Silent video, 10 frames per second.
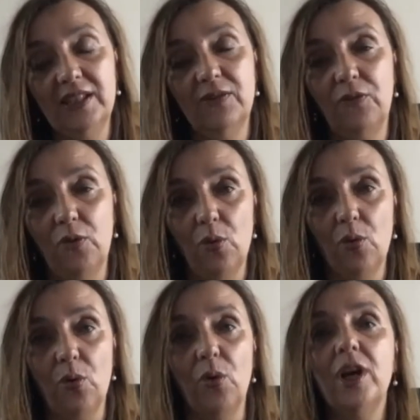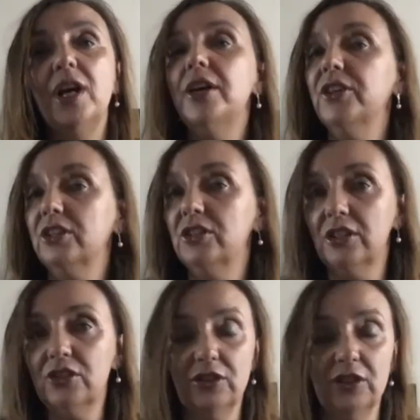for the
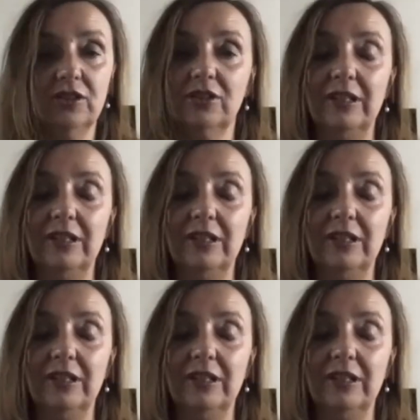construction